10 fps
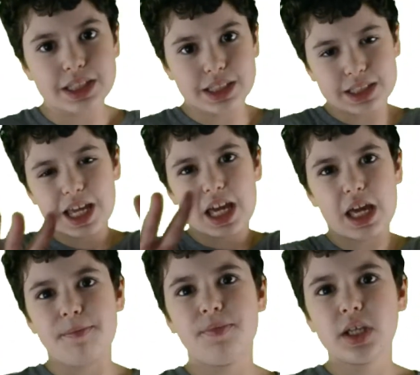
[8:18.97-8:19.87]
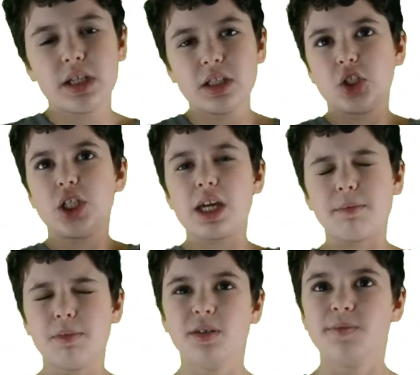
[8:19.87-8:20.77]
the same
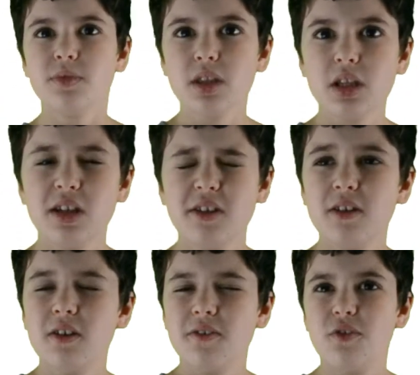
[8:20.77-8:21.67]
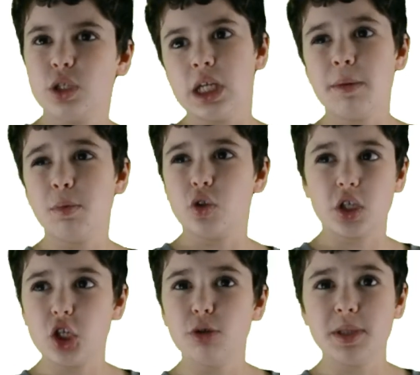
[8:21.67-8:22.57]
shape. For example, the
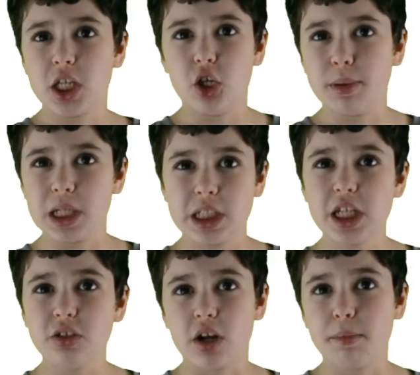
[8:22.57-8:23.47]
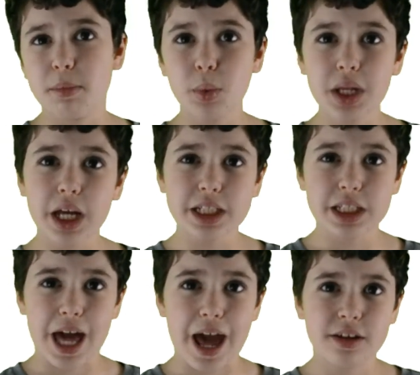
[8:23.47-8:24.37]
cube and the cube octahedron, but we'll get to
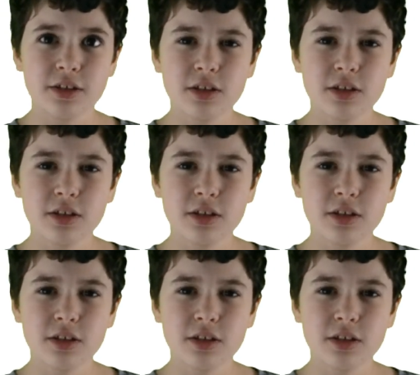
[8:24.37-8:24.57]
that.